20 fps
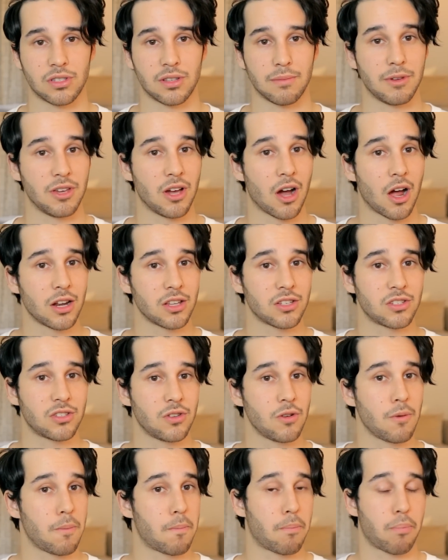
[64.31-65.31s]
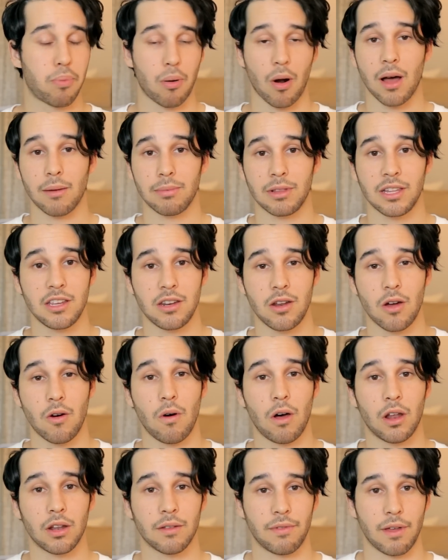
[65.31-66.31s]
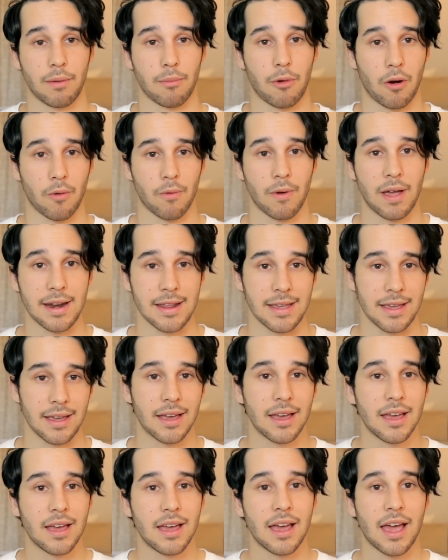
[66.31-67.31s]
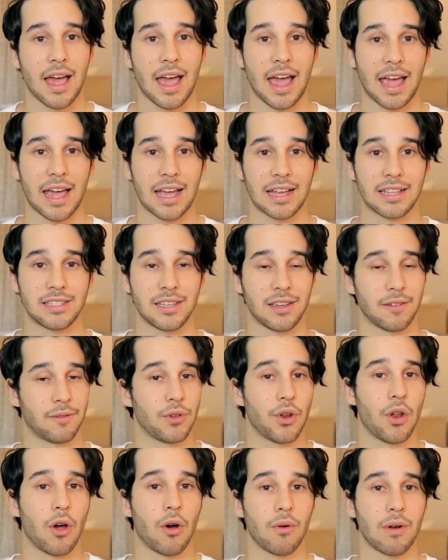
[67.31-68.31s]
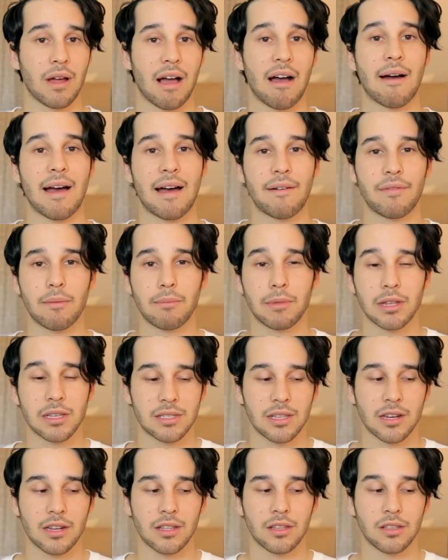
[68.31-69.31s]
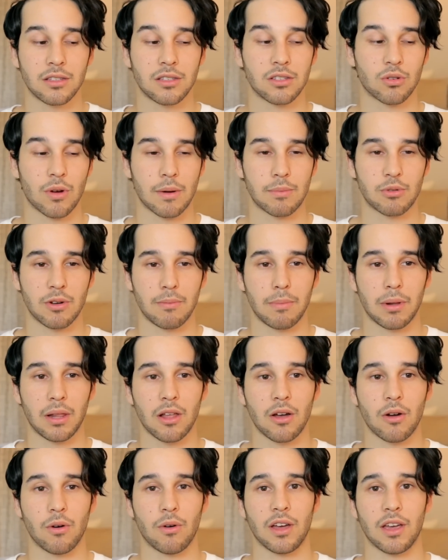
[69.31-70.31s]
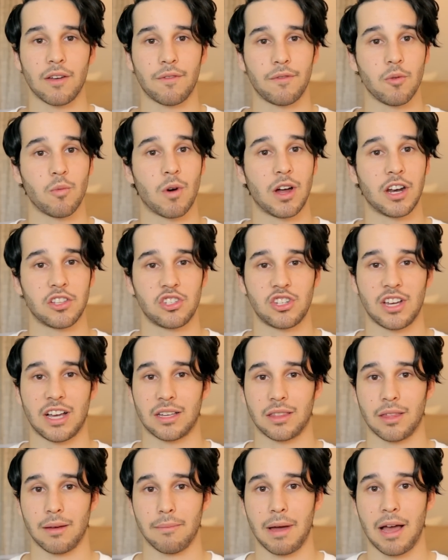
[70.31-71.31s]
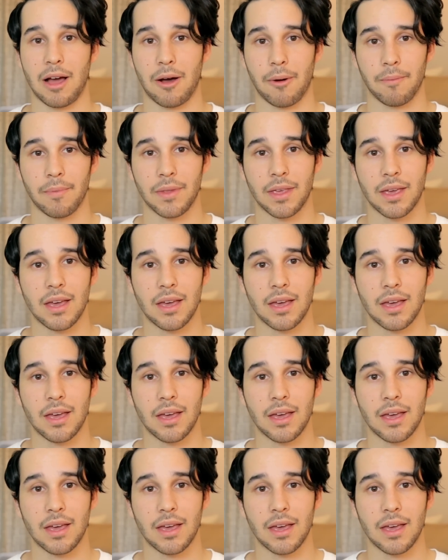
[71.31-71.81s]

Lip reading: To be honest, you probably know all of them already, and if you don't, I'll have them listed in the description below if you want to check them out.